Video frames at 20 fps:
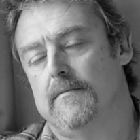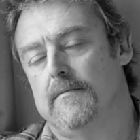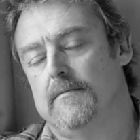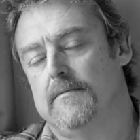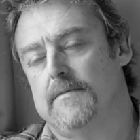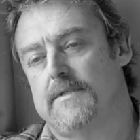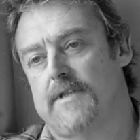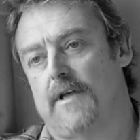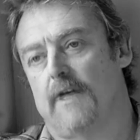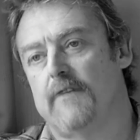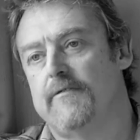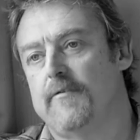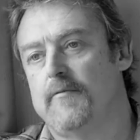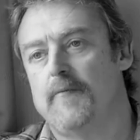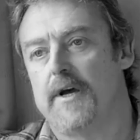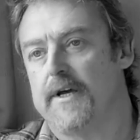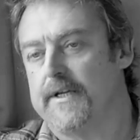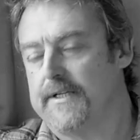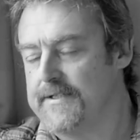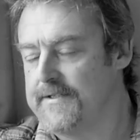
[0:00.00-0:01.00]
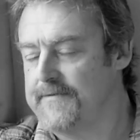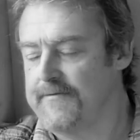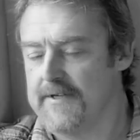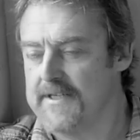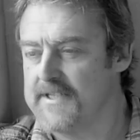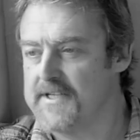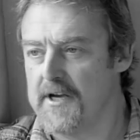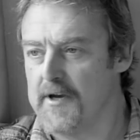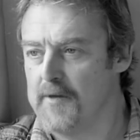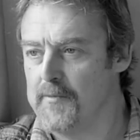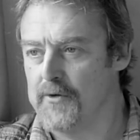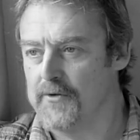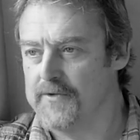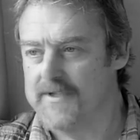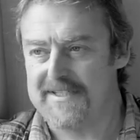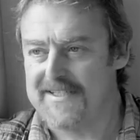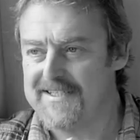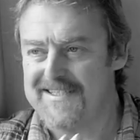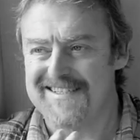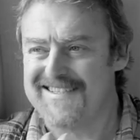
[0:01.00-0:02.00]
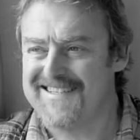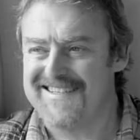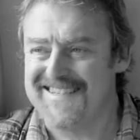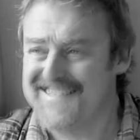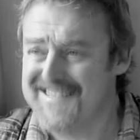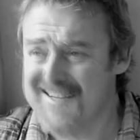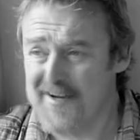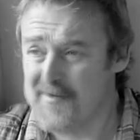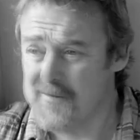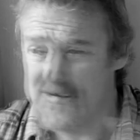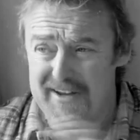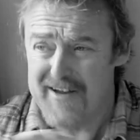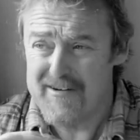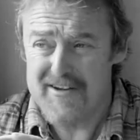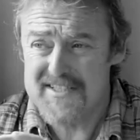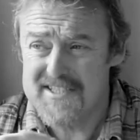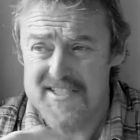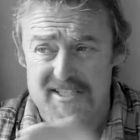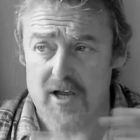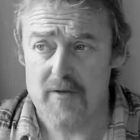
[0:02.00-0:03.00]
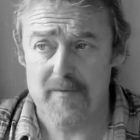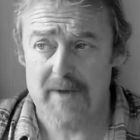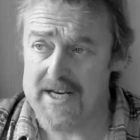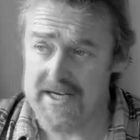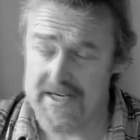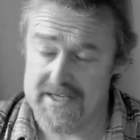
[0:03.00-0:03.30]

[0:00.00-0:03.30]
Sulfur miners, for example. This is just an example. There are so many